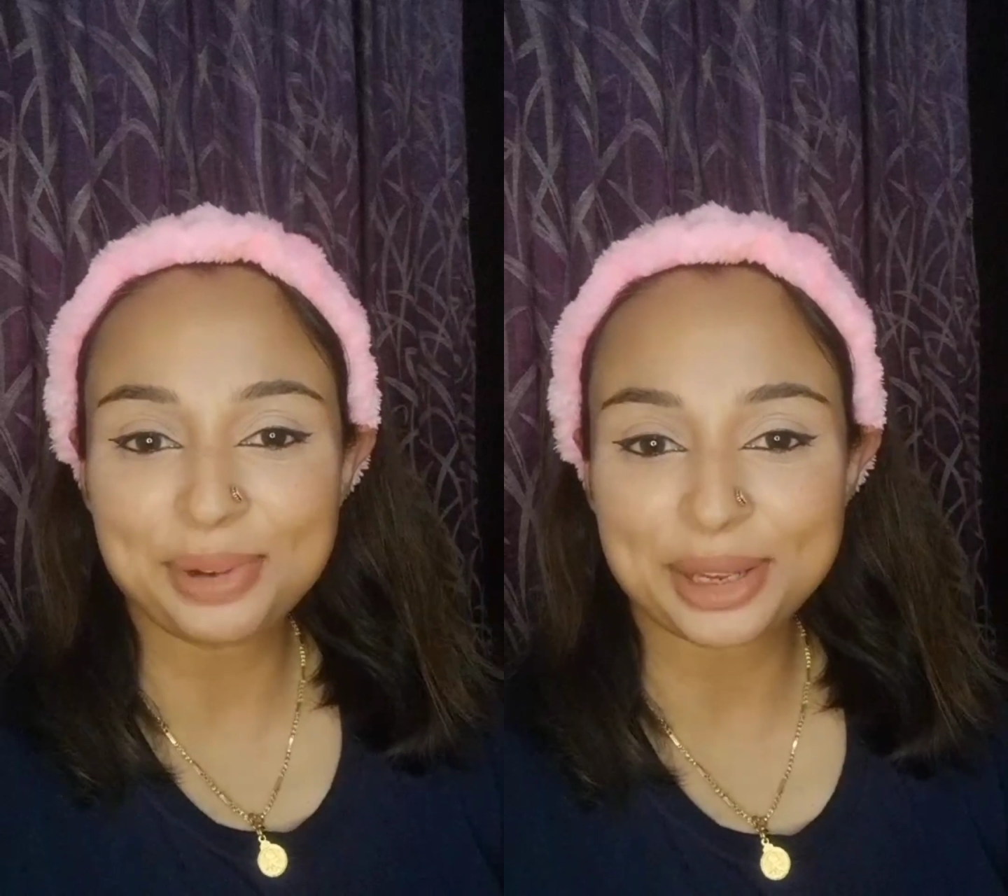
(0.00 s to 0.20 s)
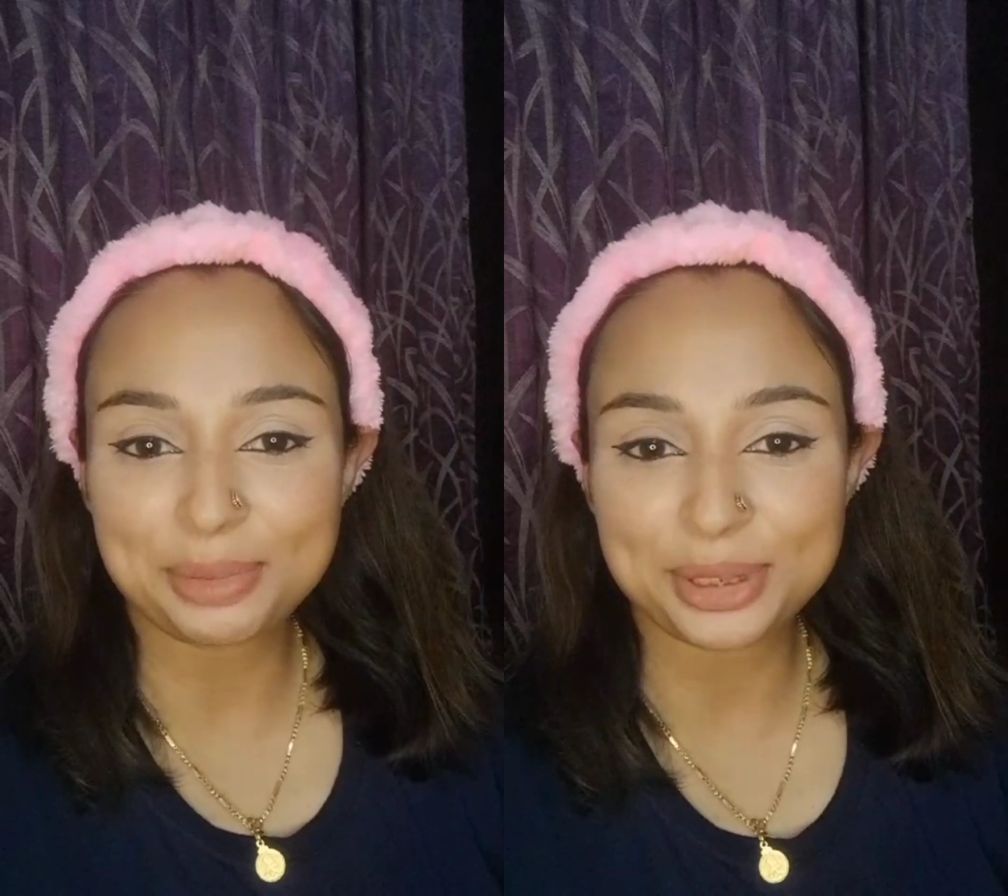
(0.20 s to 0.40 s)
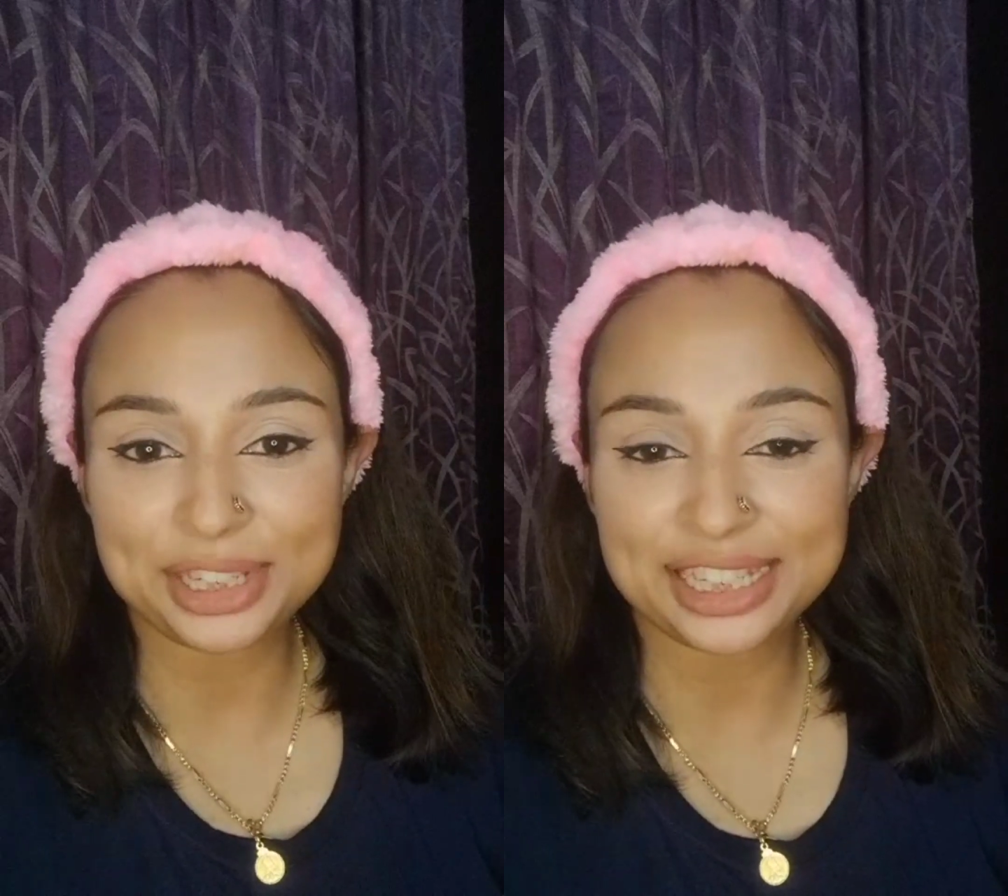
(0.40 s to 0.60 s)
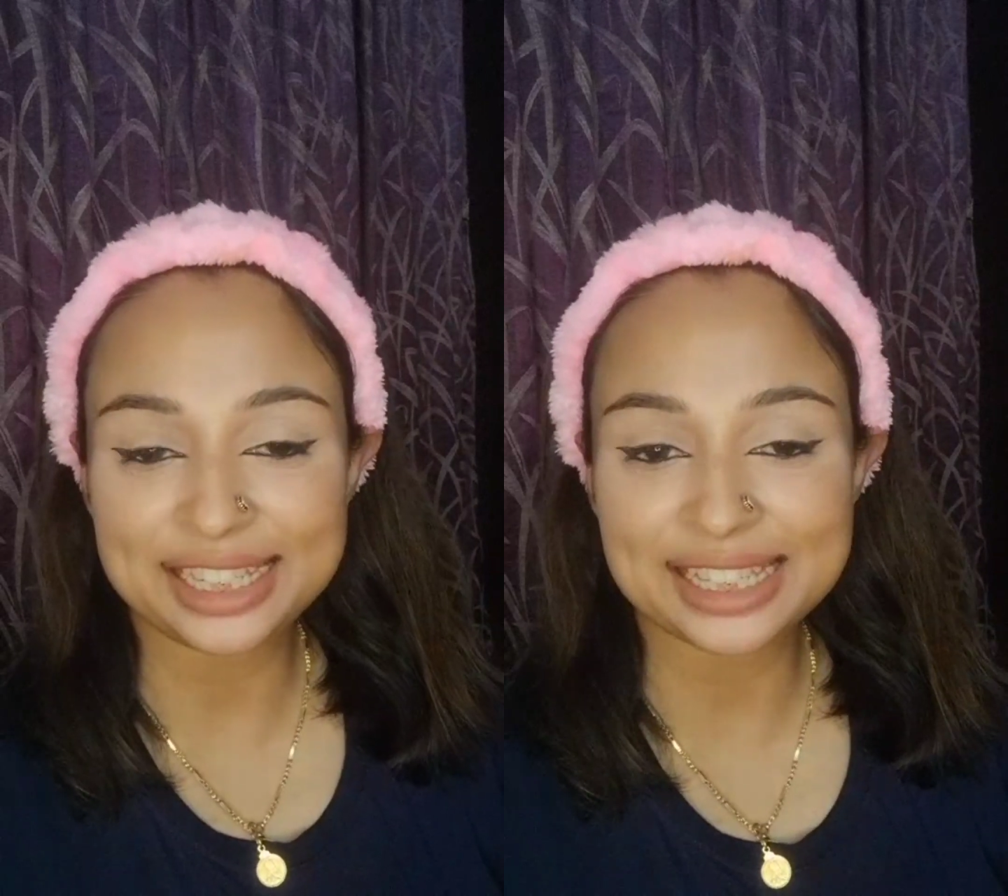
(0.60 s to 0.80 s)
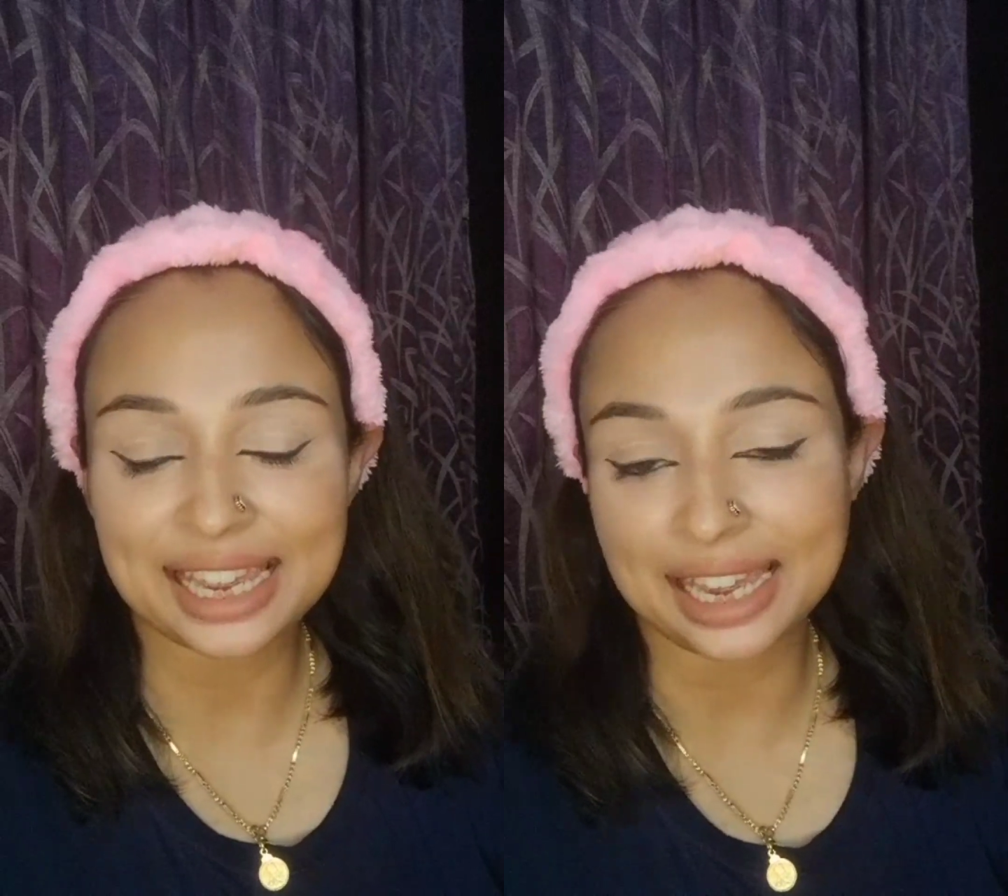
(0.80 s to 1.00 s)
Hi
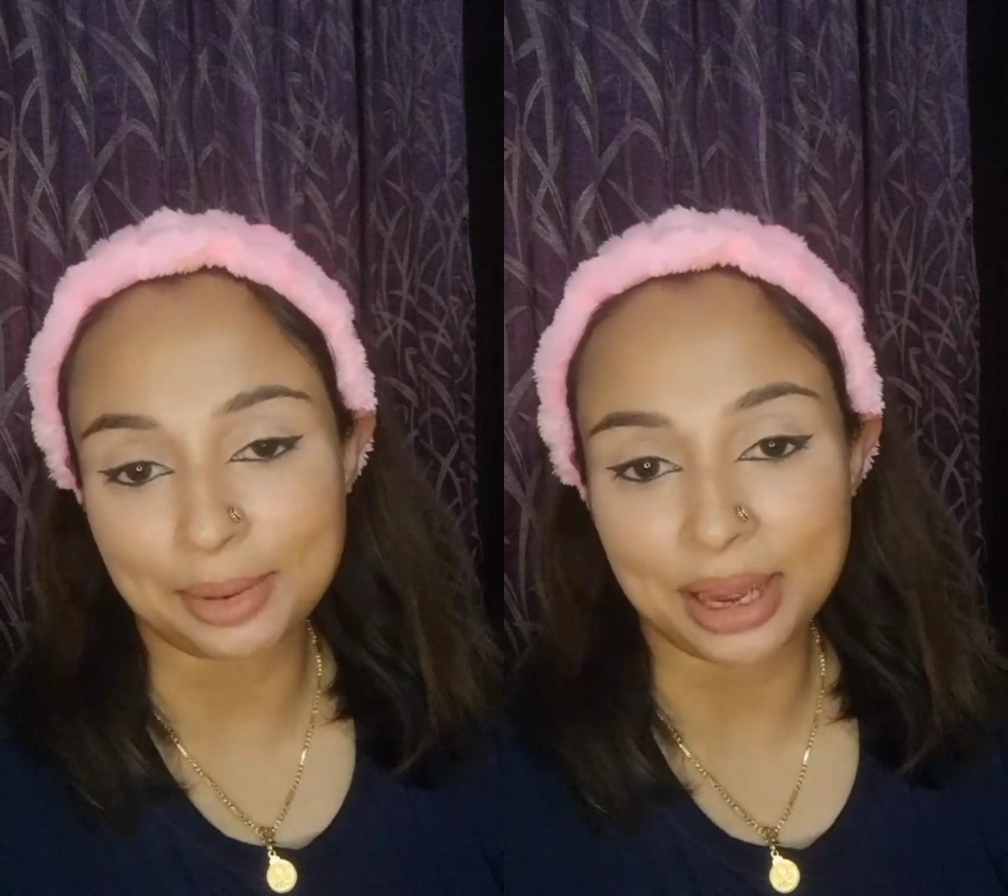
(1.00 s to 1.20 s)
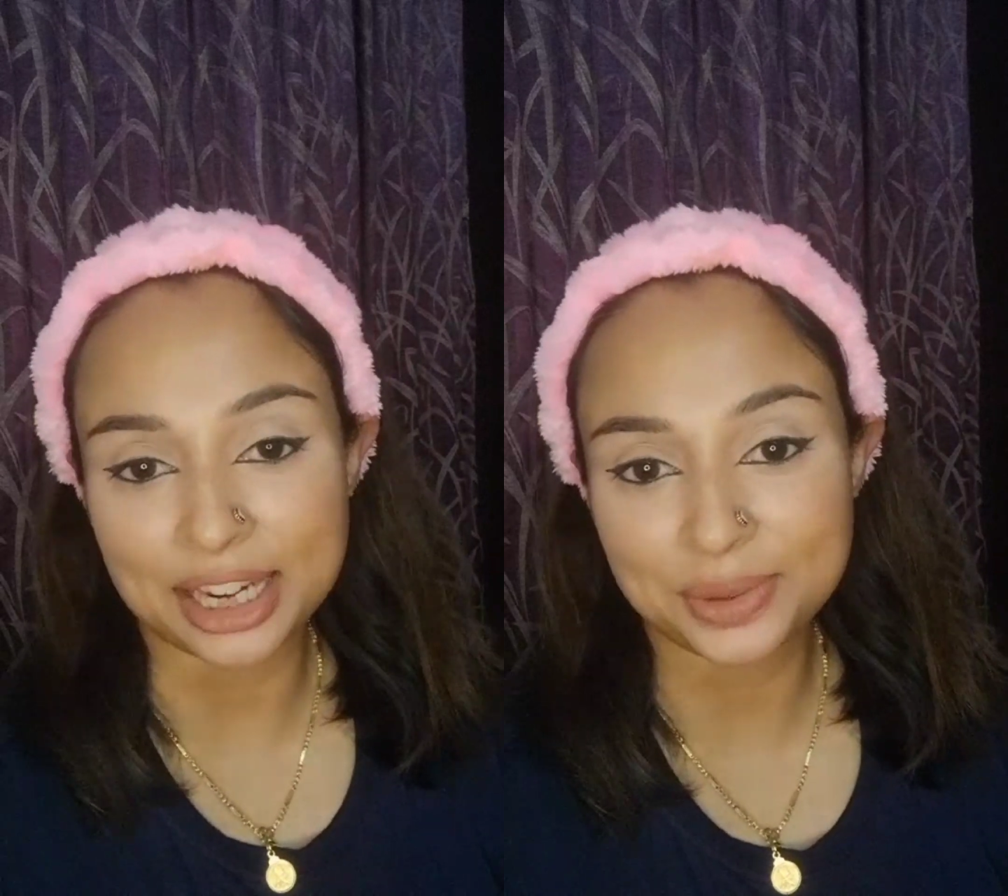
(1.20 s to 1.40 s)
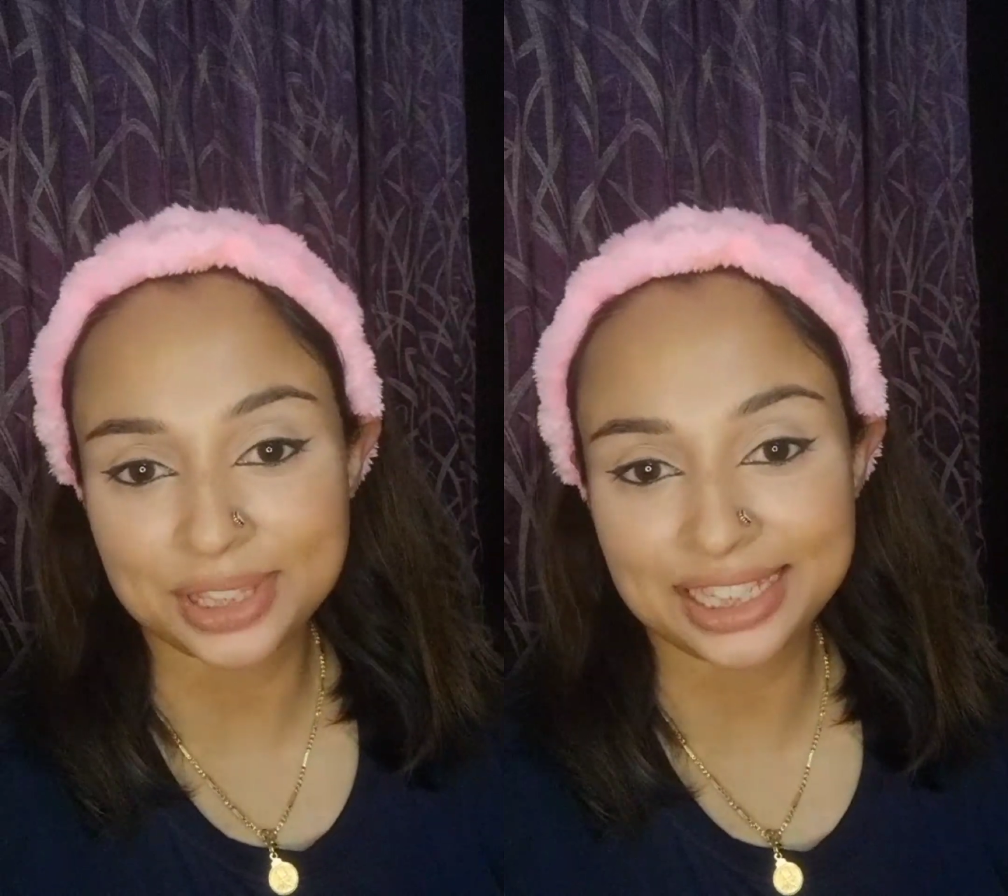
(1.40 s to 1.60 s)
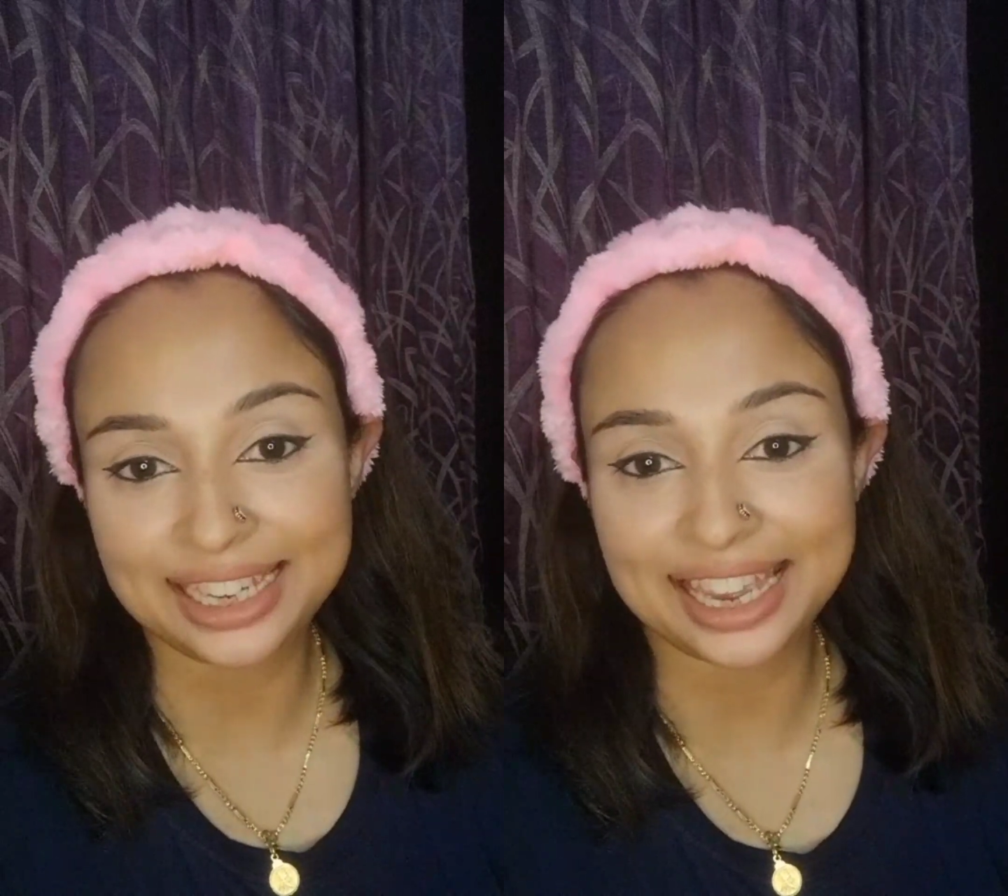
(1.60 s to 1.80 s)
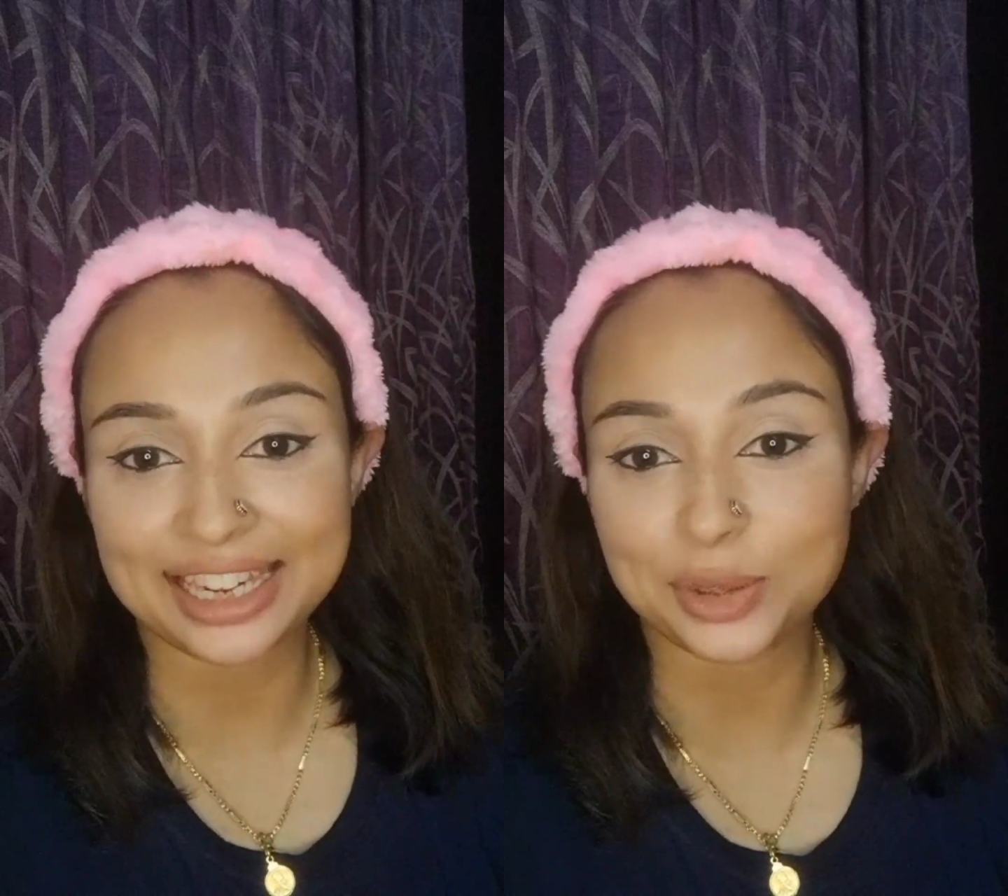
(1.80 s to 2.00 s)
beauties, I am
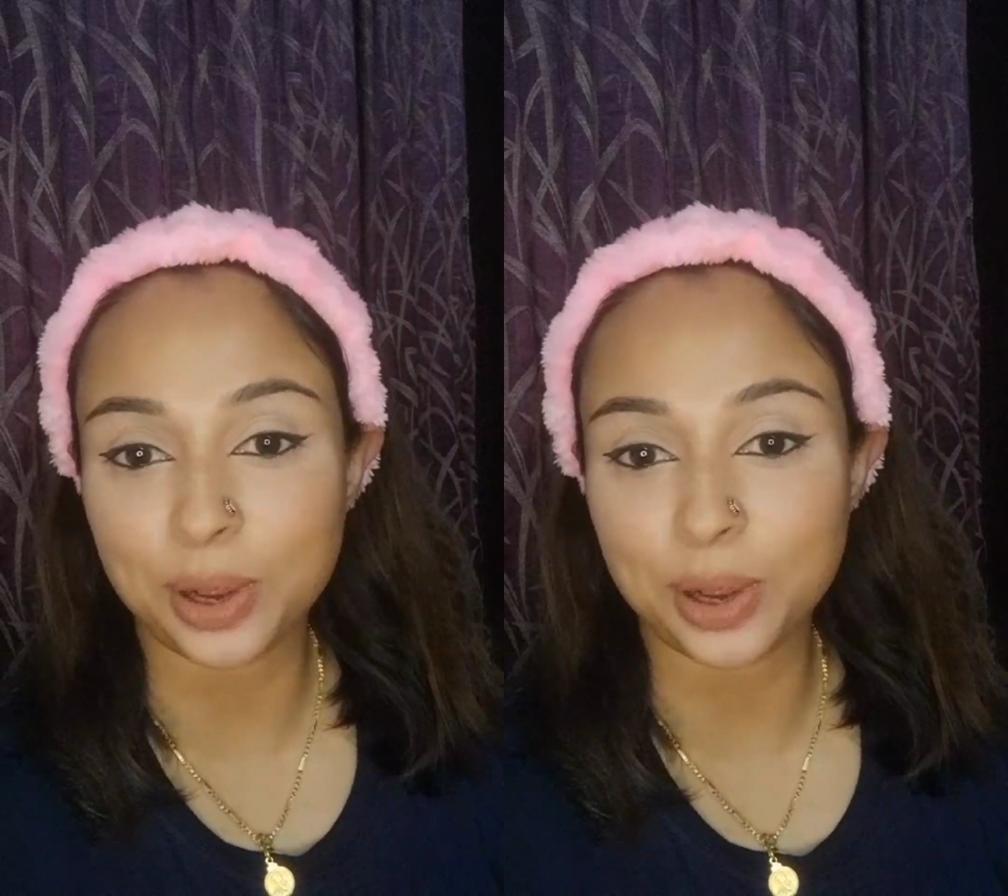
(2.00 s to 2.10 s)
Ashwati and